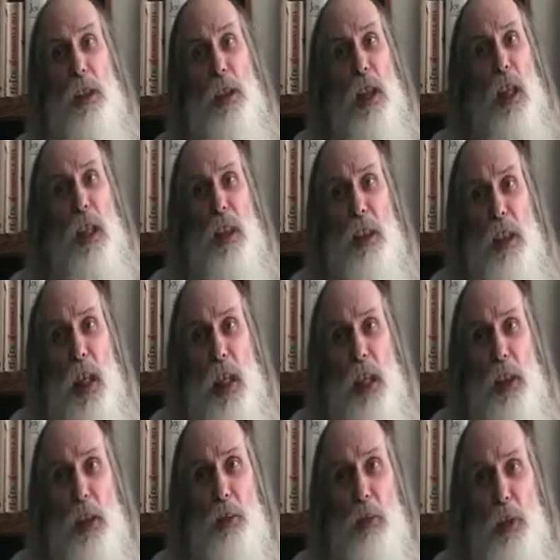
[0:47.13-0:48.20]
It's not a
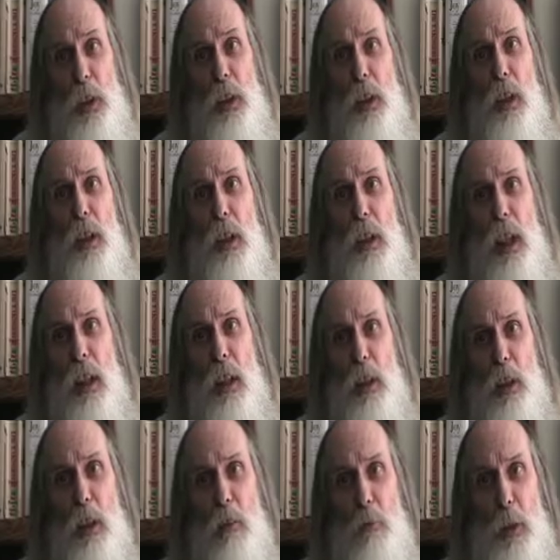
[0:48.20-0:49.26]
catastrophe like it
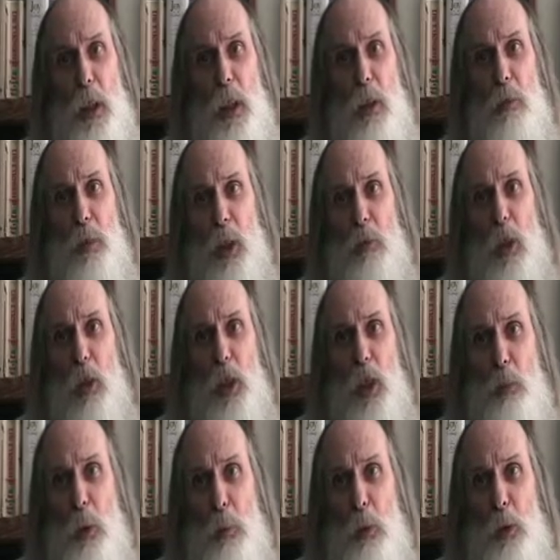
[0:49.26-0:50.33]
could have been if all
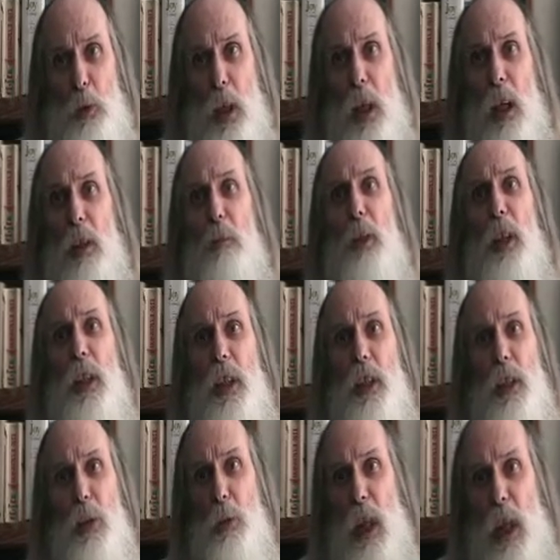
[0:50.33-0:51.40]
these people drowned, but it
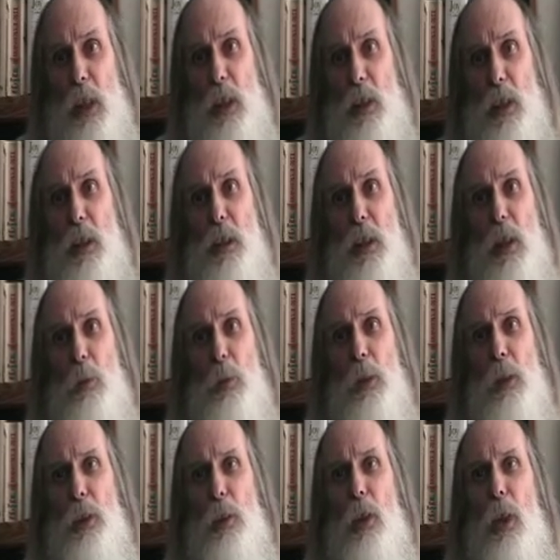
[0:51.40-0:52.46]
is a crisis. They're there with
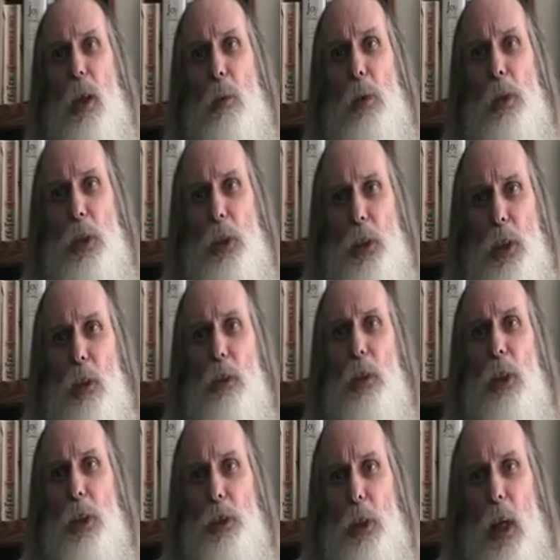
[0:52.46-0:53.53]
their children.
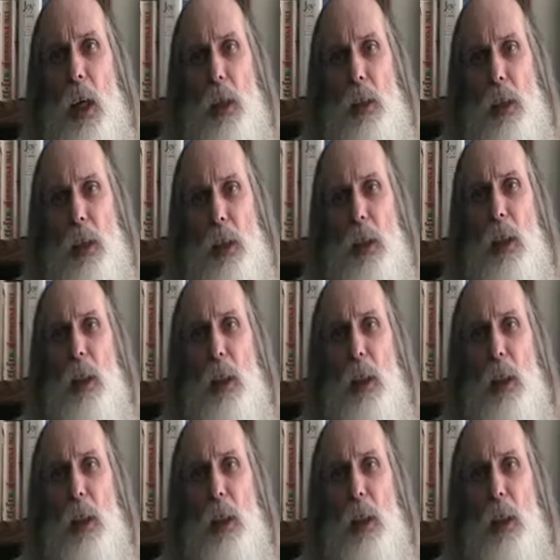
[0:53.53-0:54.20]
They're trying to